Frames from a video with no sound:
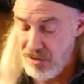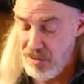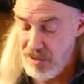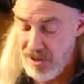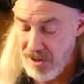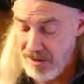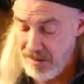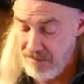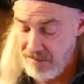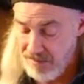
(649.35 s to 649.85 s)
You
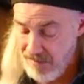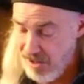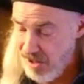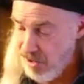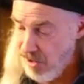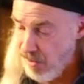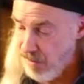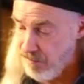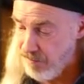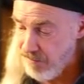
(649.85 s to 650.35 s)
can, you
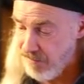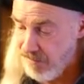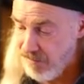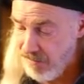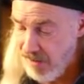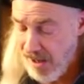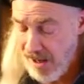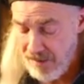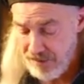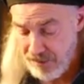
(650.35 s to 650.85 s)
know,
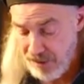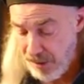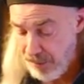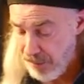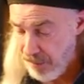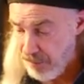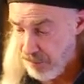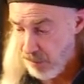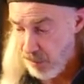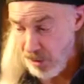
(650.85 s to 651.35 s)
have
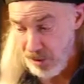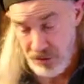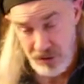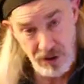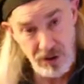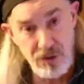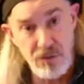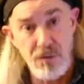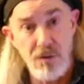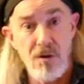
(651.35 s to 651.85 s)
different
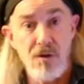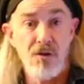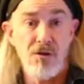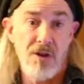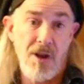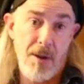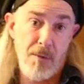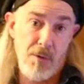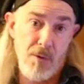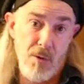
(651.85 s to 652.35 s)
voicings for the
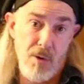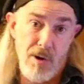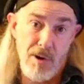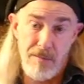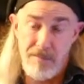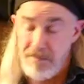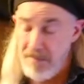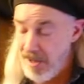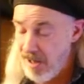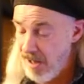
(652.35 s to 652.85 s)
same
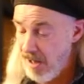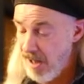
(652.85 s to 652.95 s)
chord.